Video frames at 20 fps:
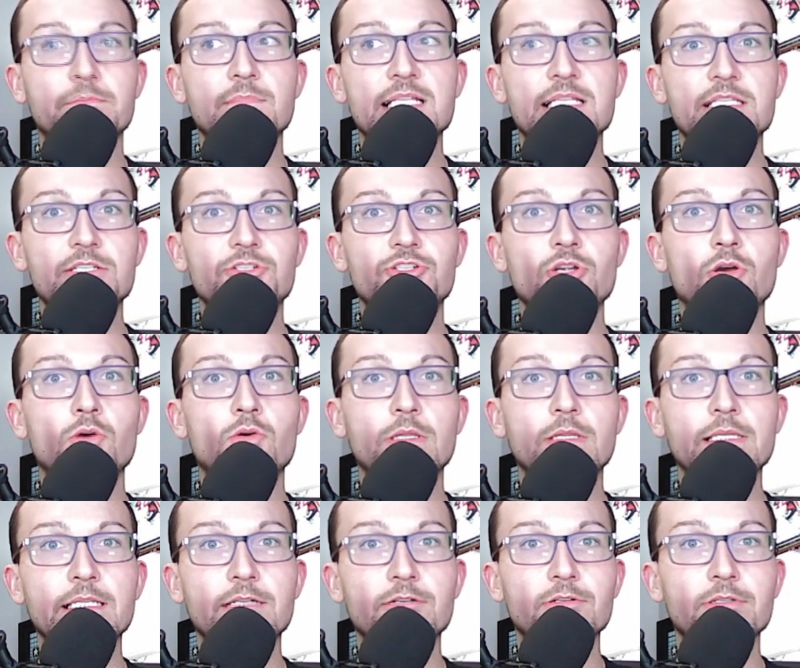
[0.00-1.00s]
That's a joke
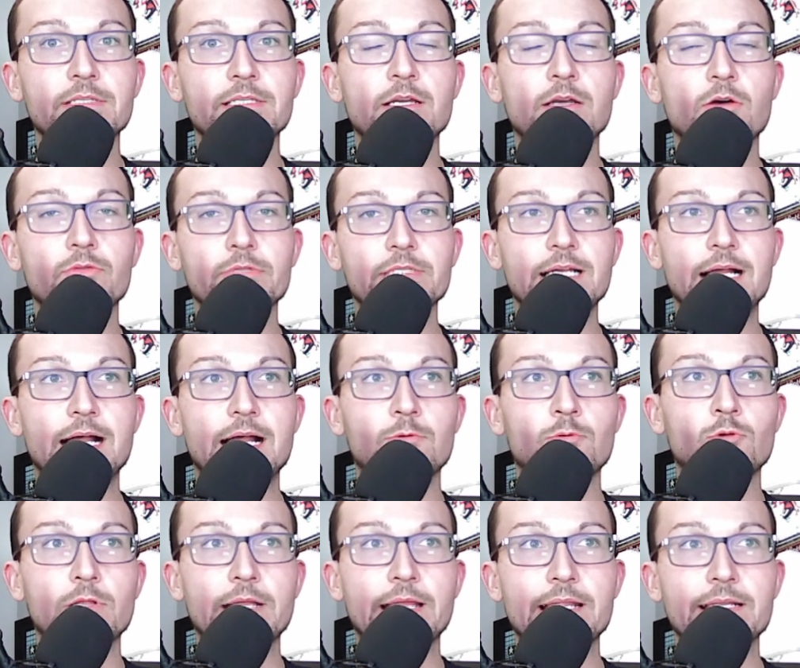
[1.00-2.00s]
literally only I
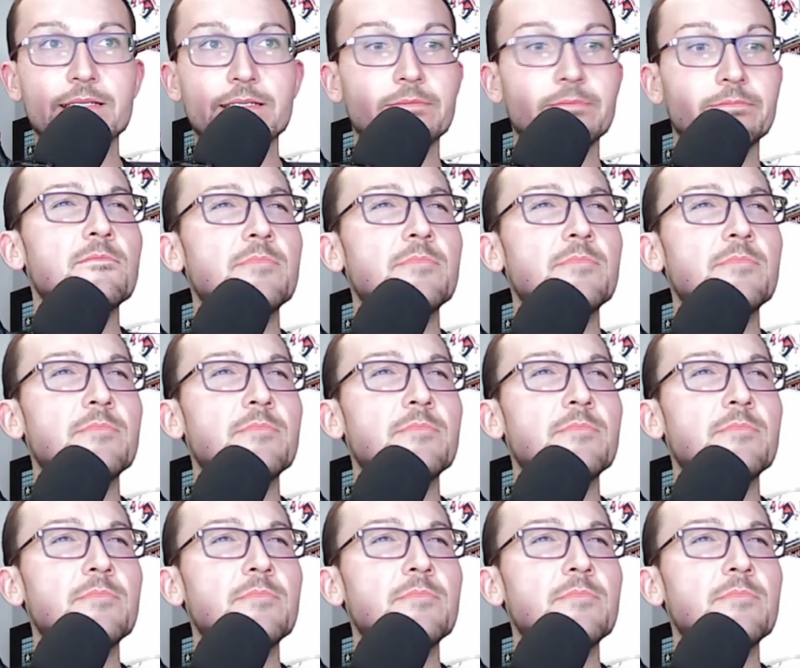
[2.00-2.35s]
will get.